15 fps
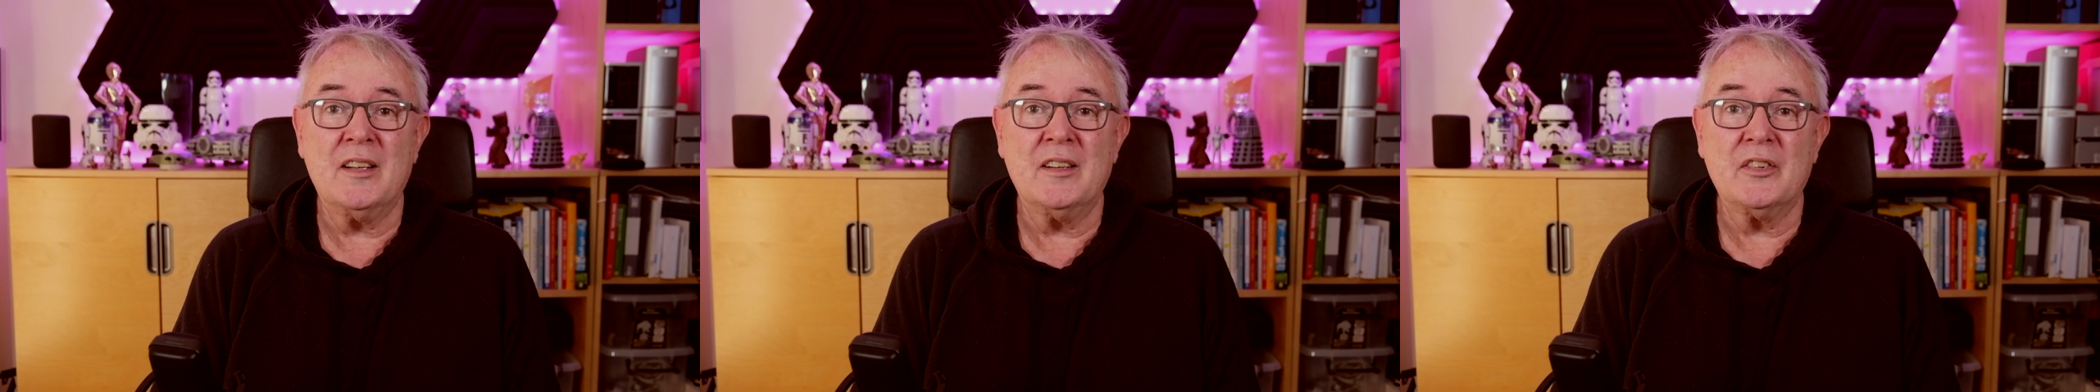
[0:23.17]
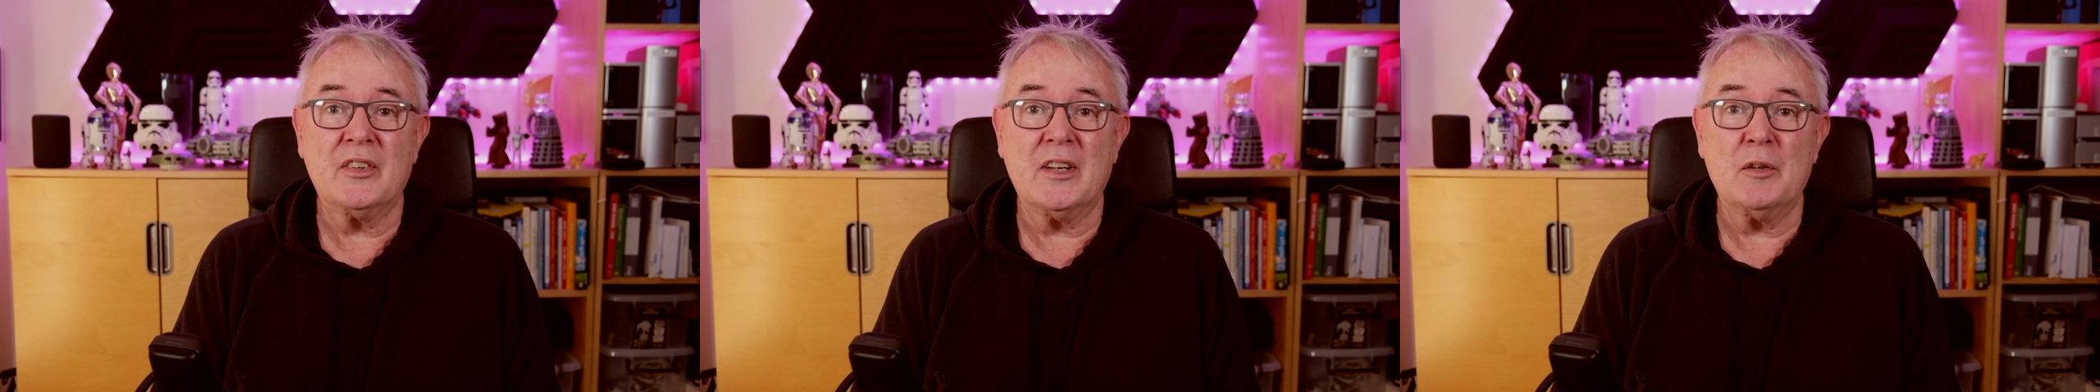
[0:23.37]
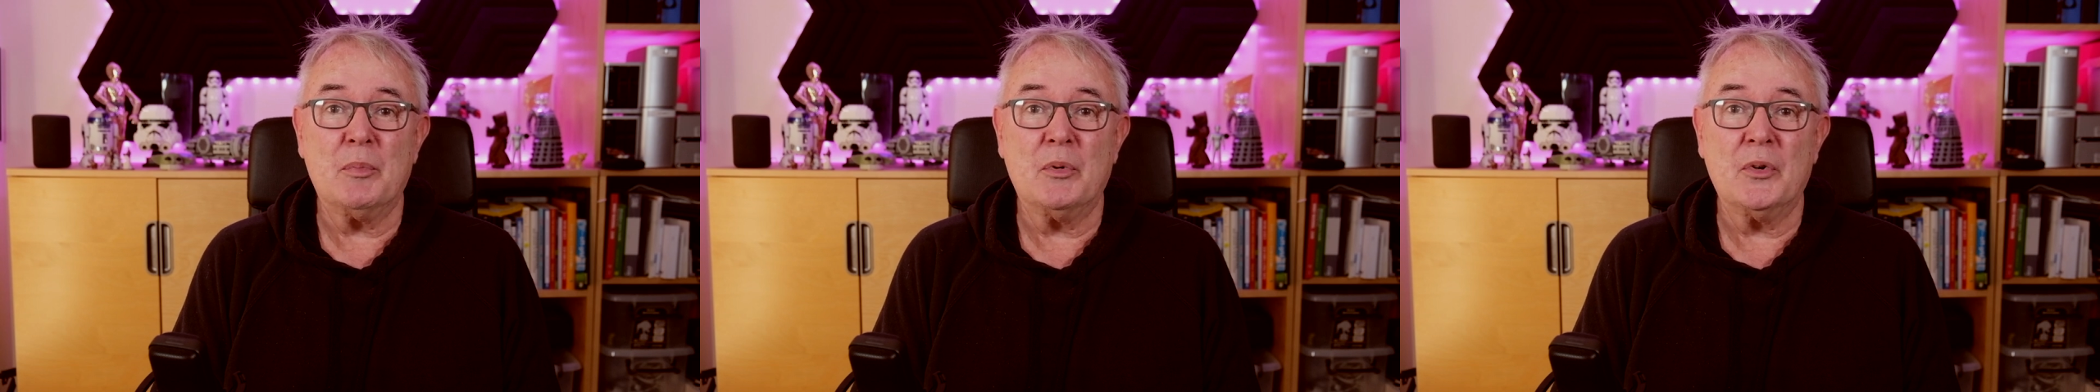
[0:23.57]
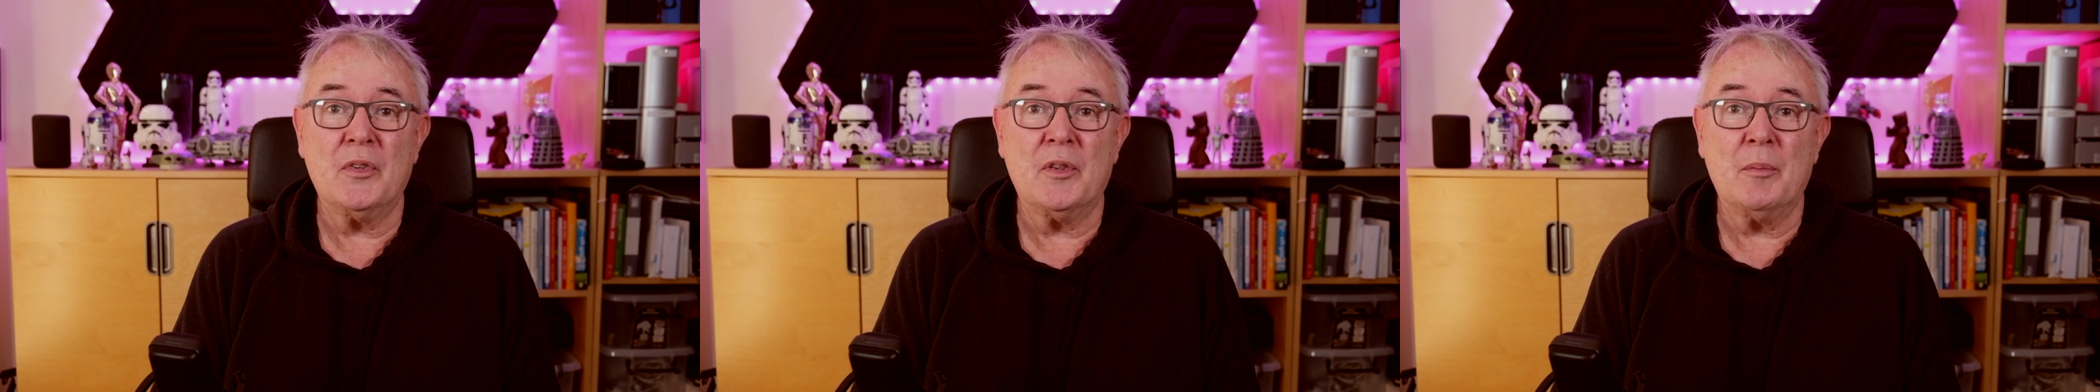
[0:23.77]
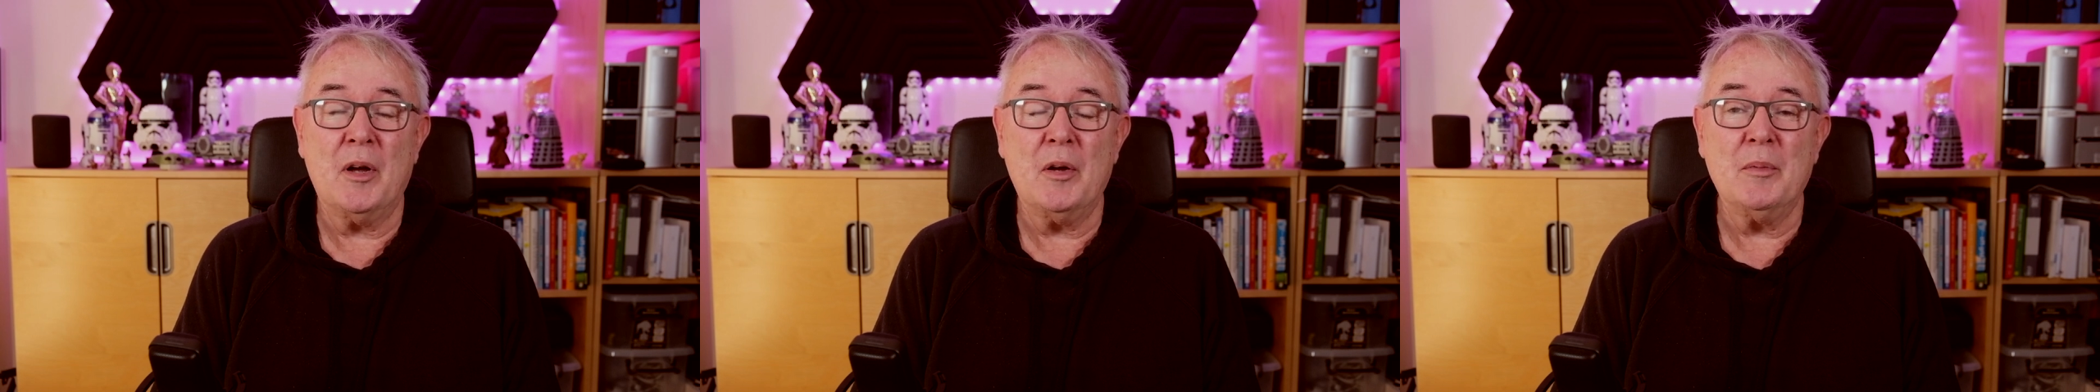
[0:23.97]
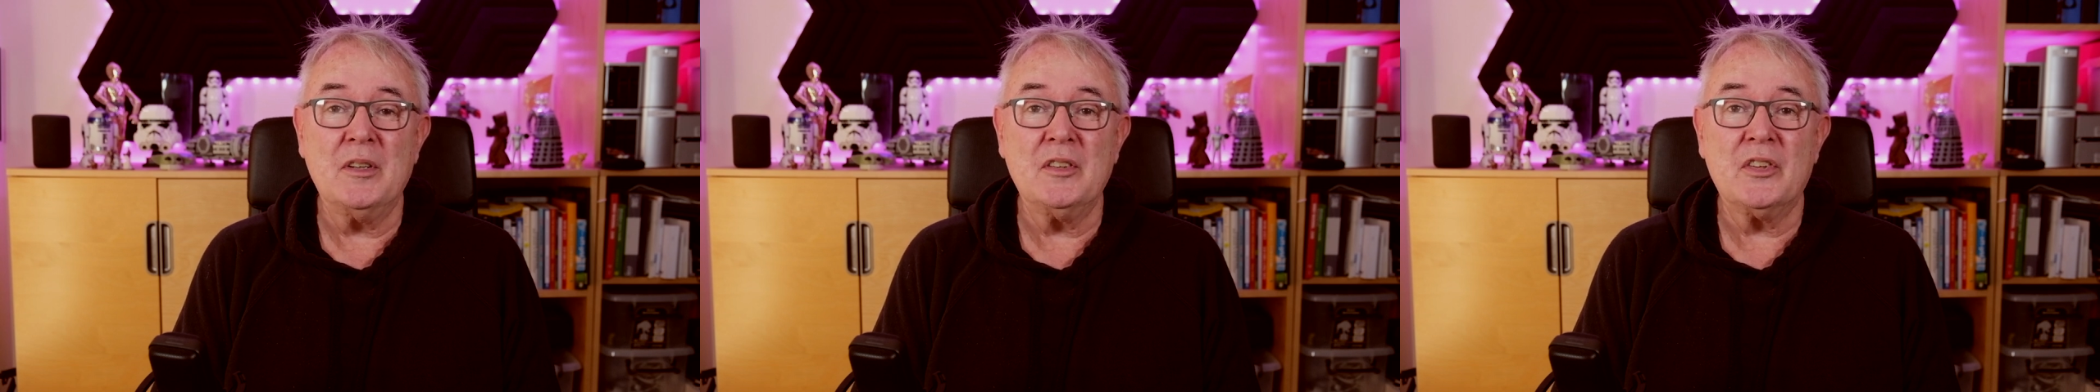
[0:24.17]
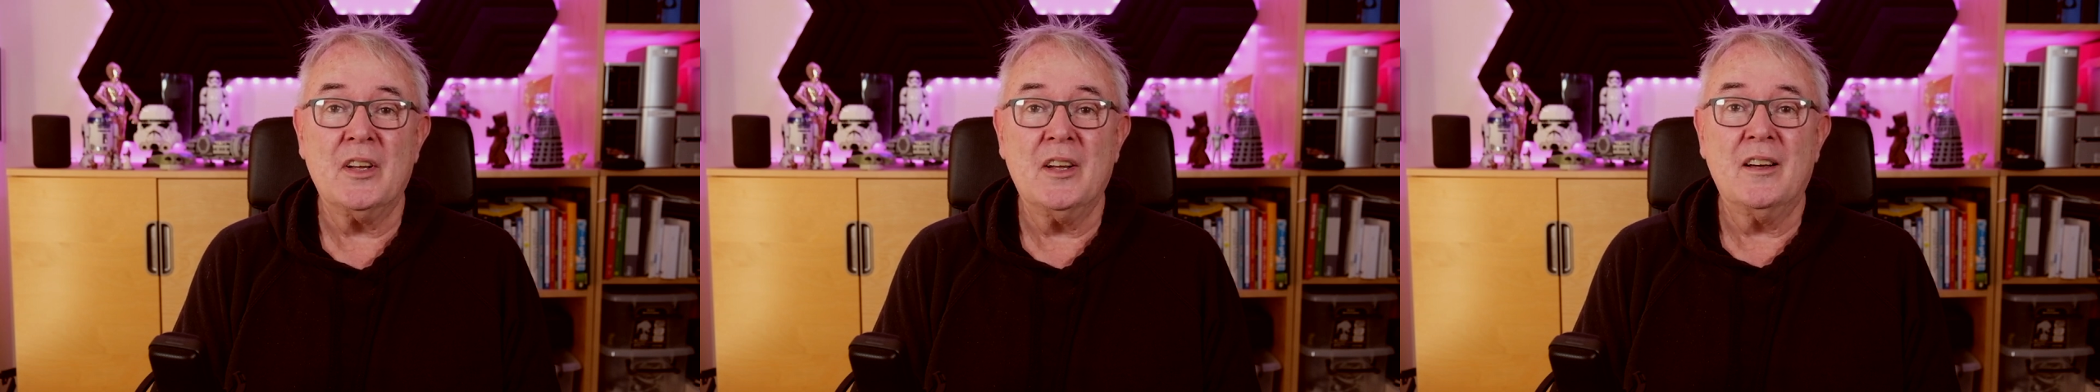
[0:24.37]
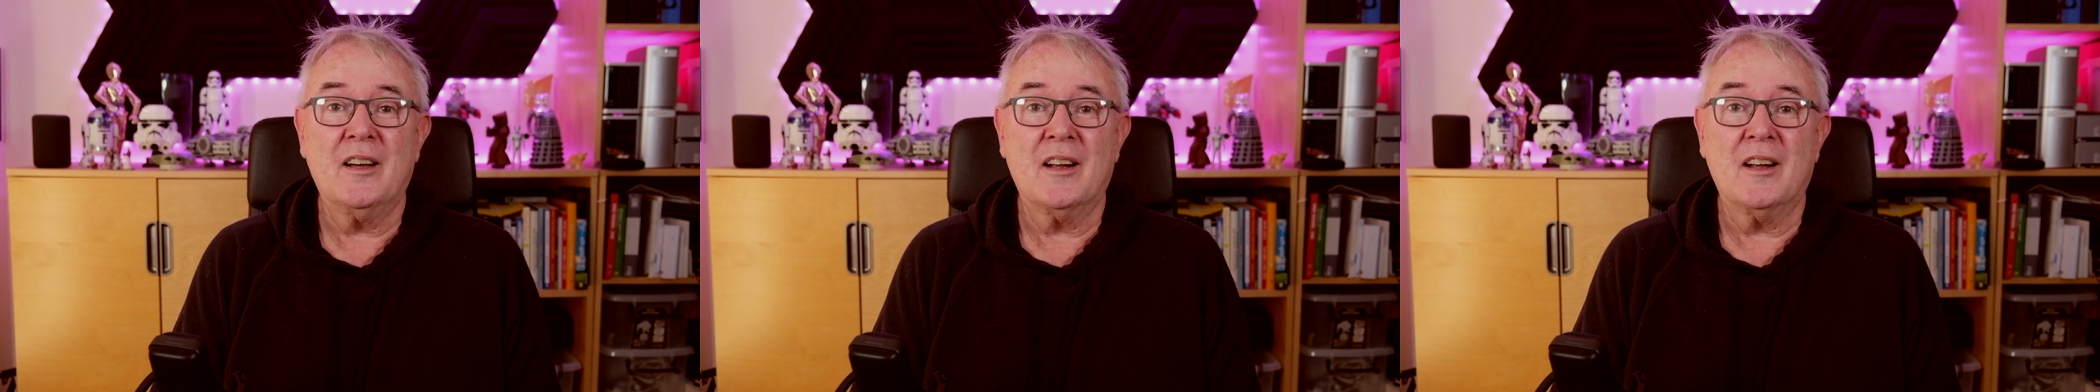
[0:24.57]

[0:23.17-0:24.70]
in Singapore at the moment,